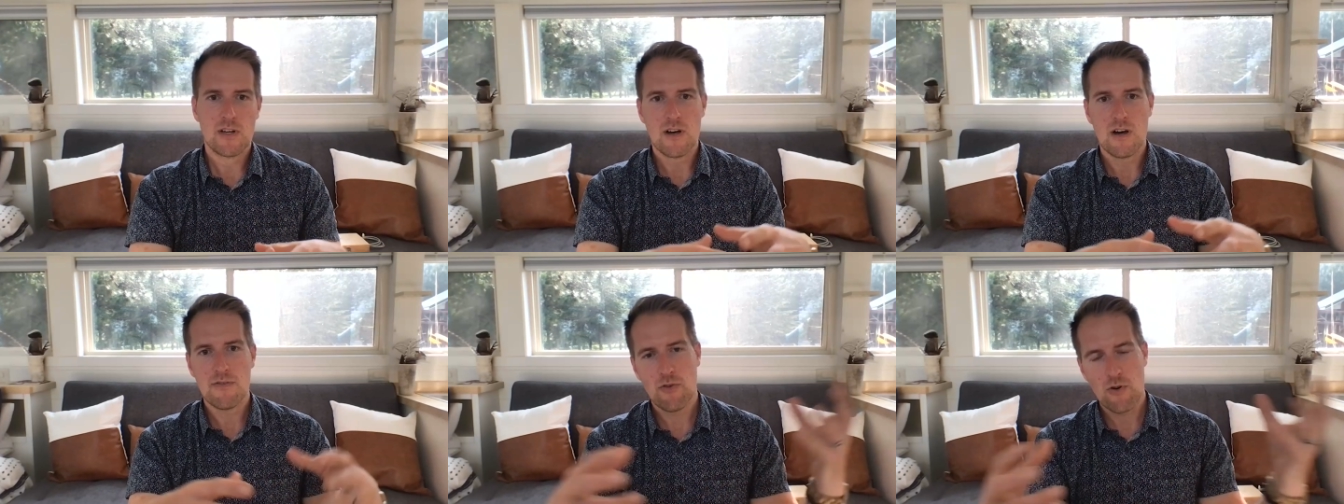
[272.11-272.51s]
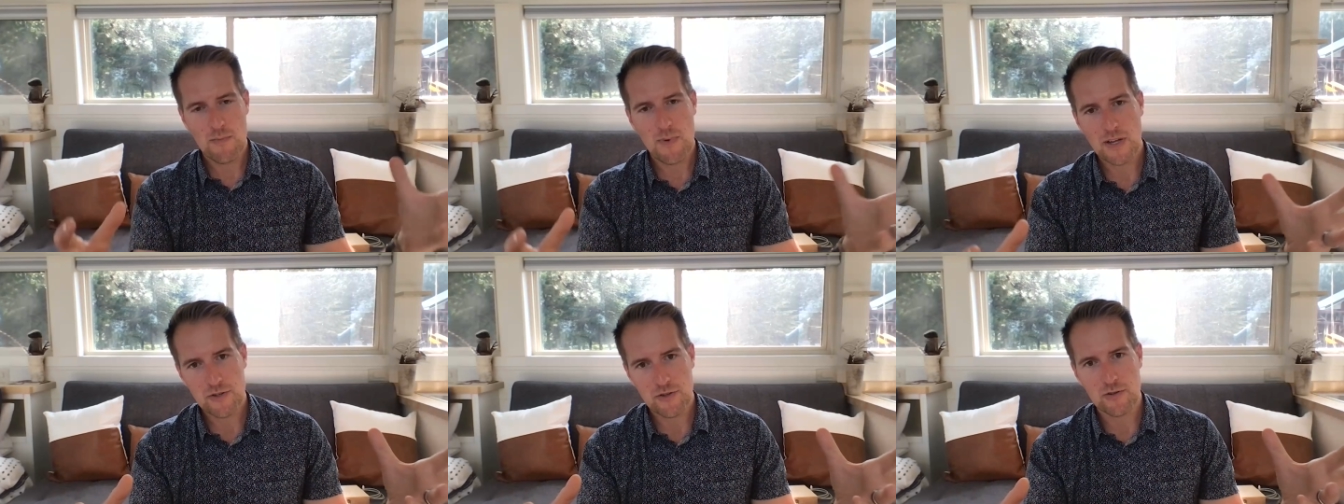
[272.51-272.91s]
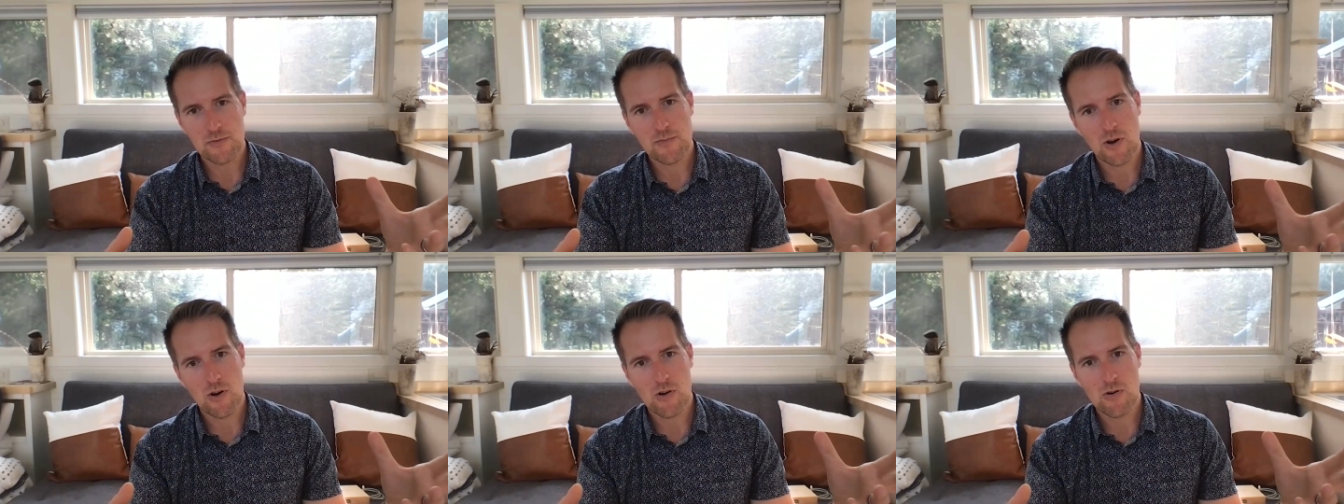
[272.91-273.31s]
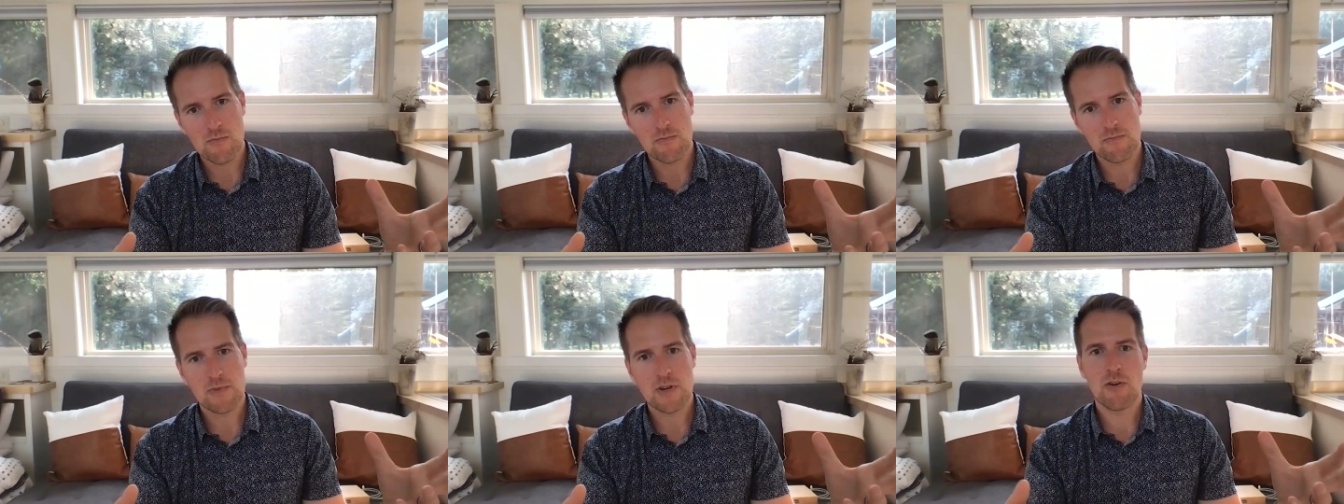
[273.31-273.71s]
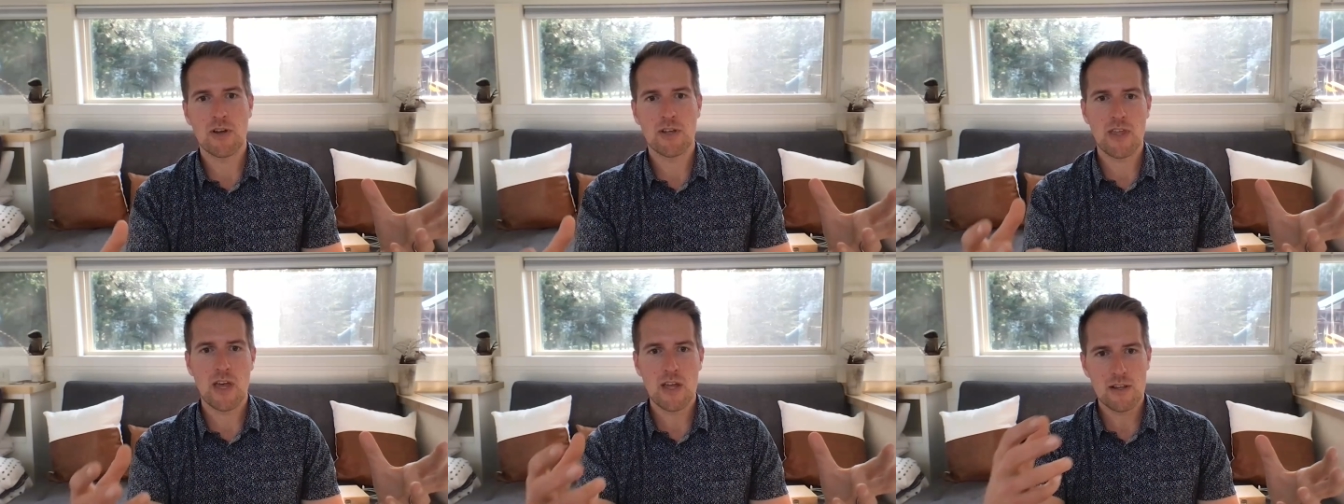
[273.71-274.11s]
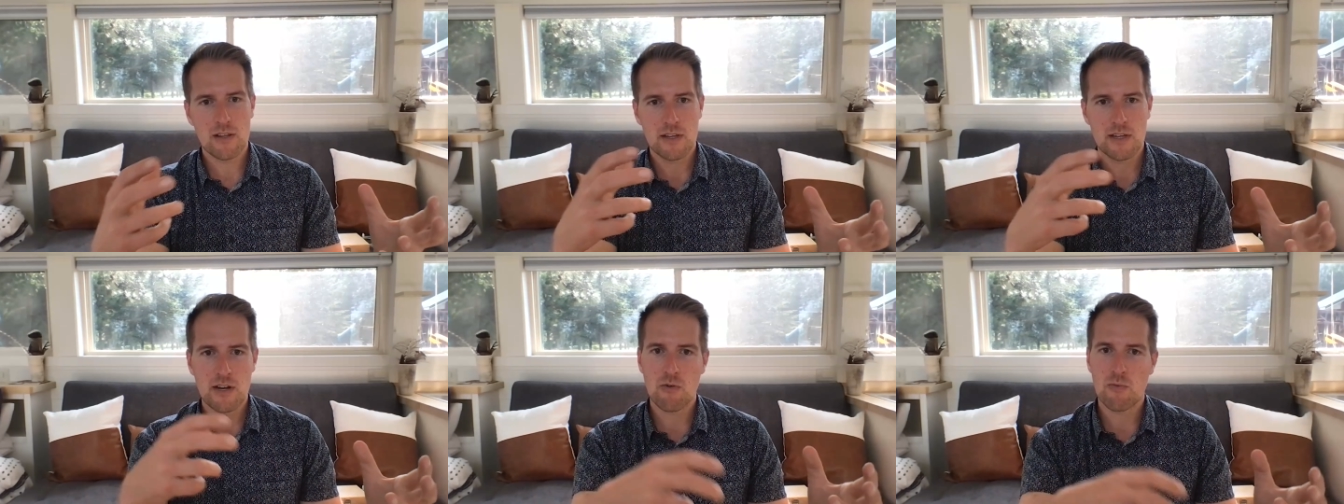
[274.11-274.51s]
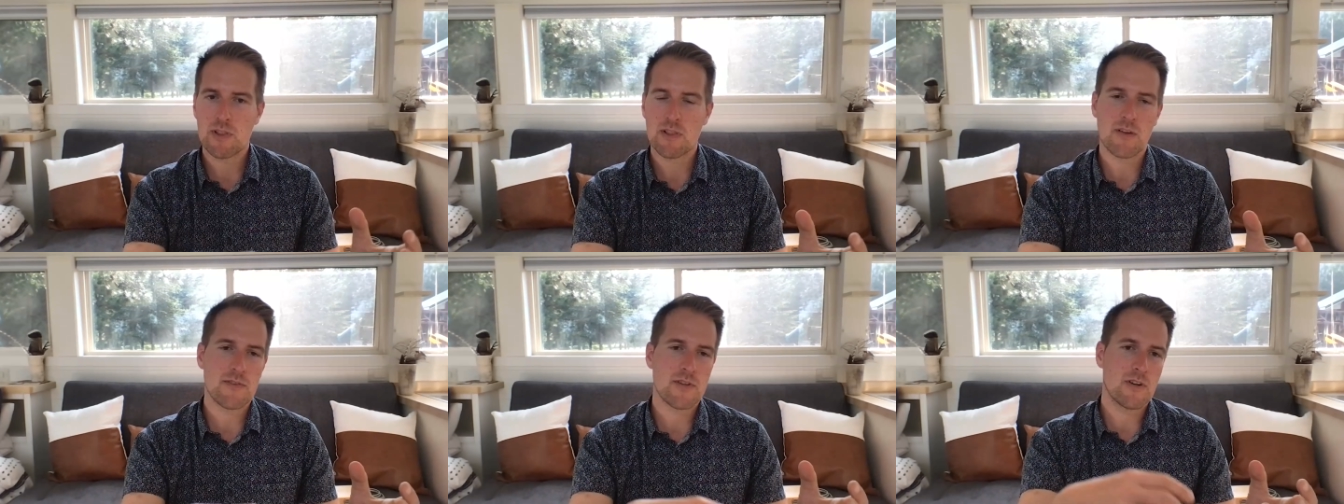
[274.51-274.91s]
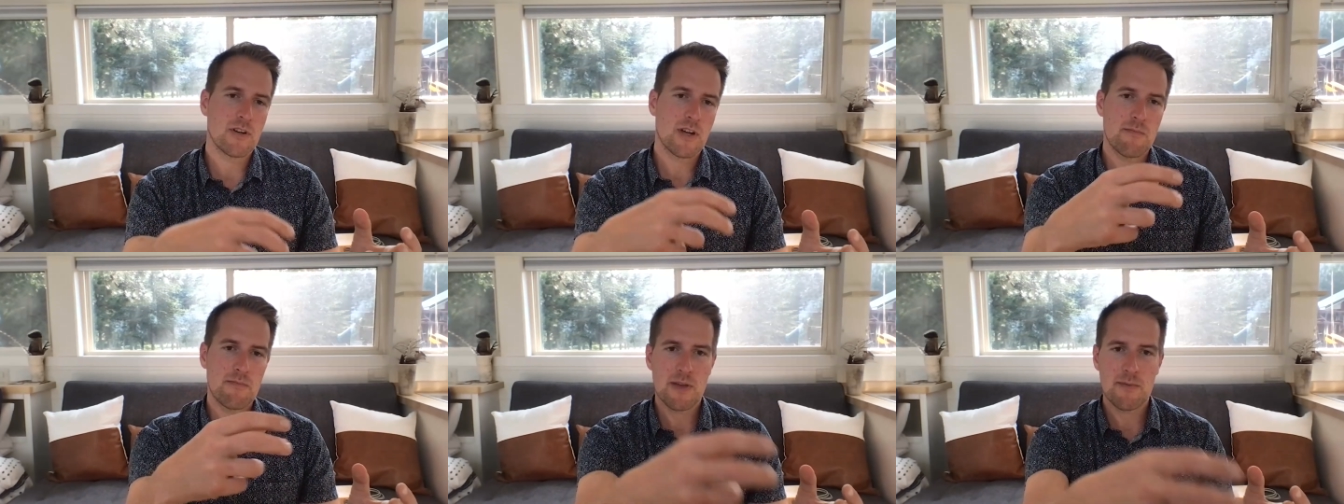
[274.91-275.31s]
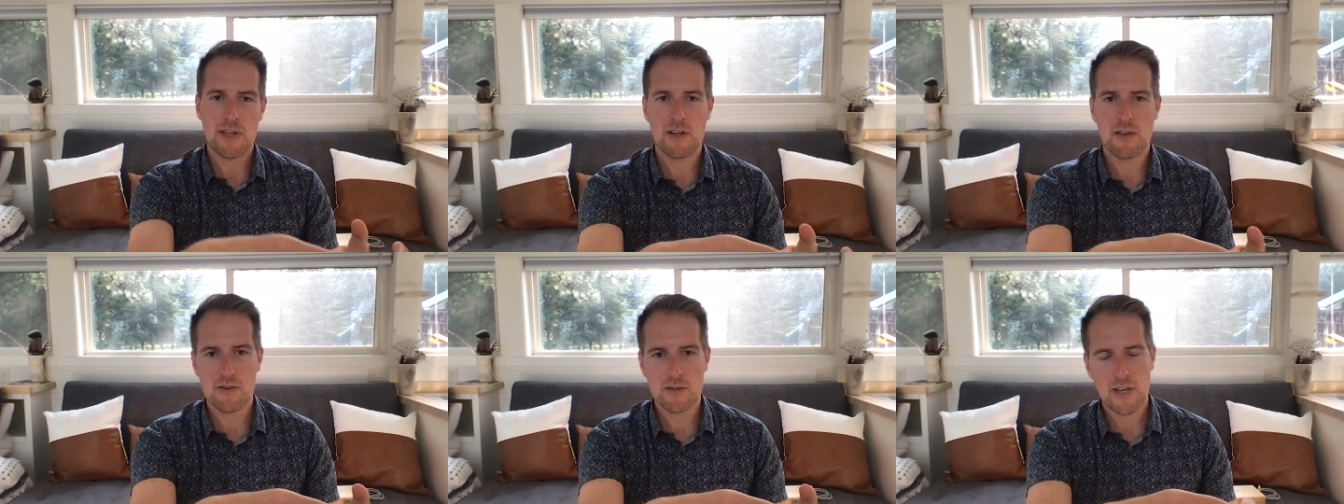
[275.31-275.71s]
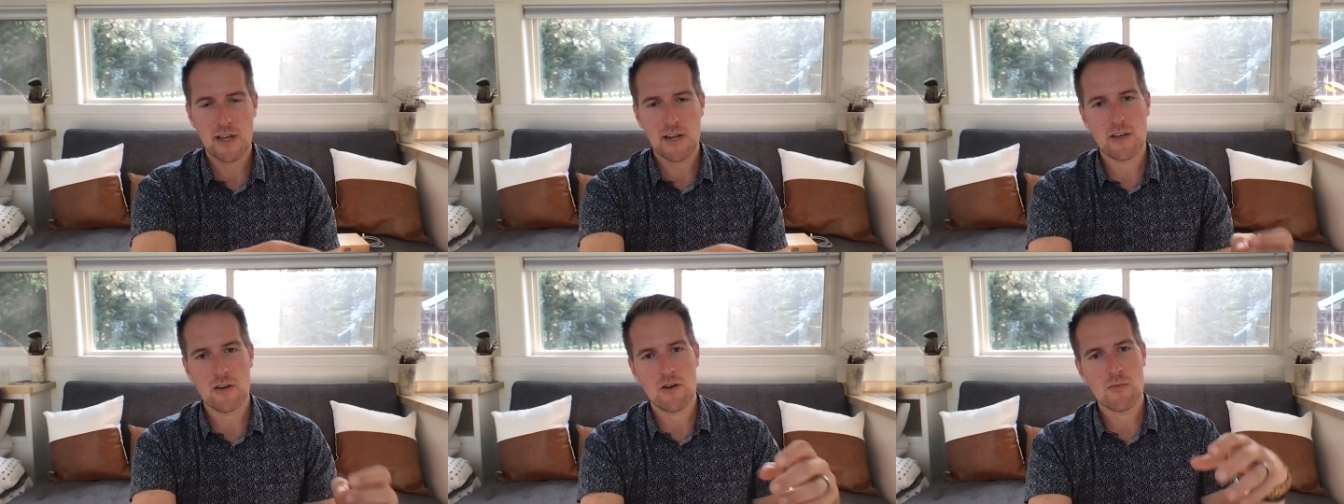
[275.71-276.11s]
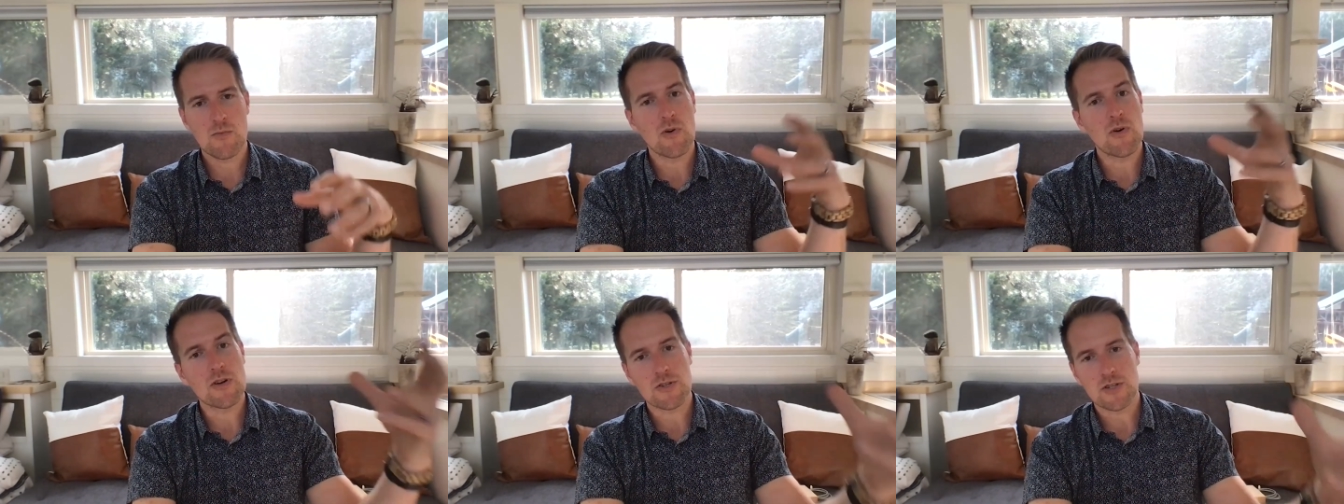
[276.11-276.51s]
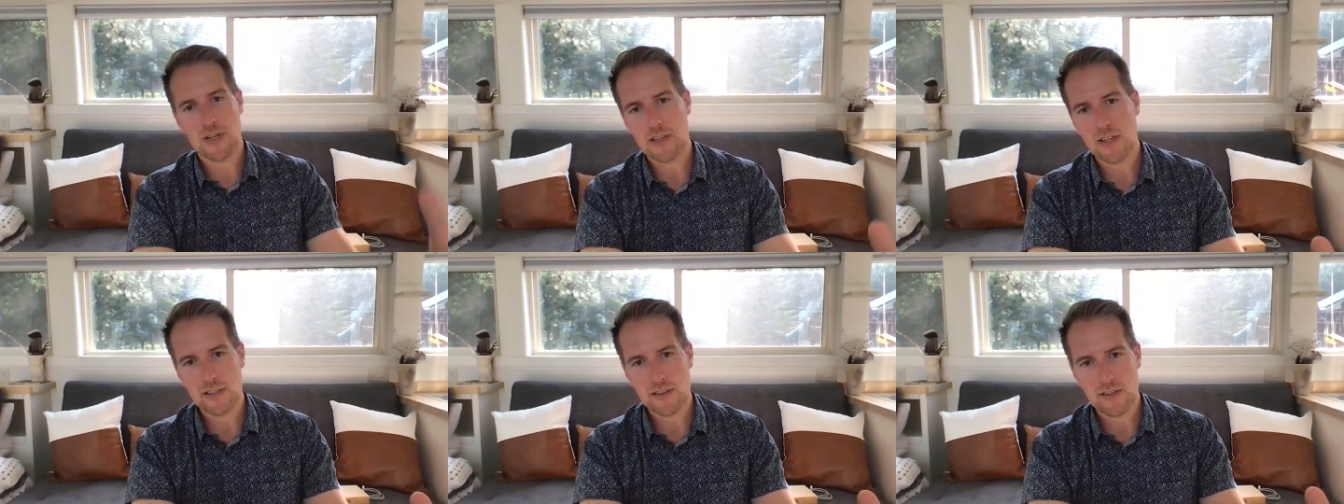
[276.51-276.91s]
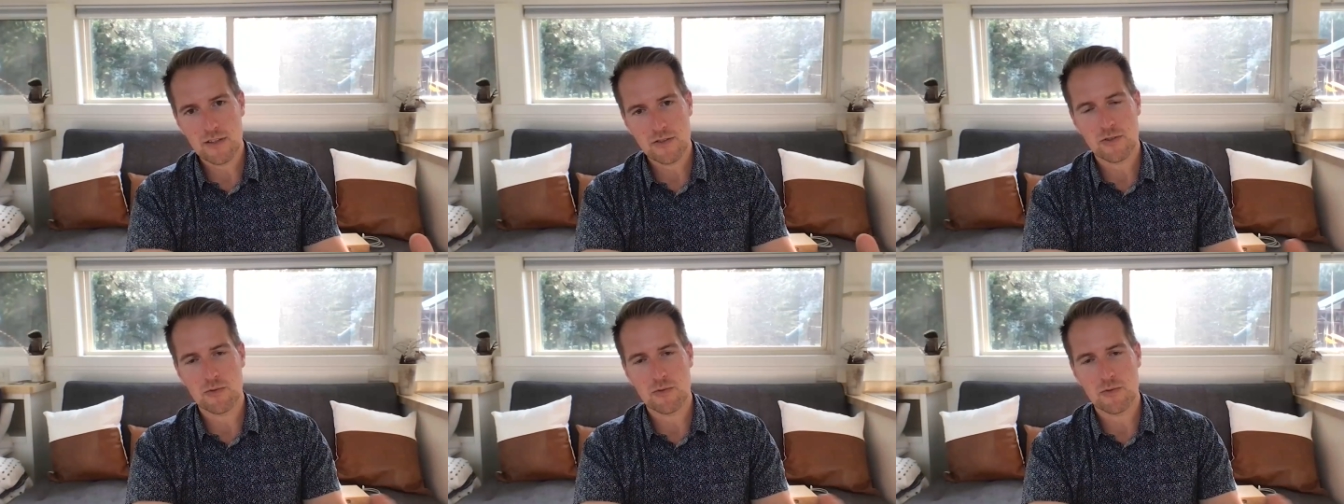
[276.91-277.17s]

a 4-bedroom home, knowing that, we'd love to hook up maybe another tiny home or a shed like this.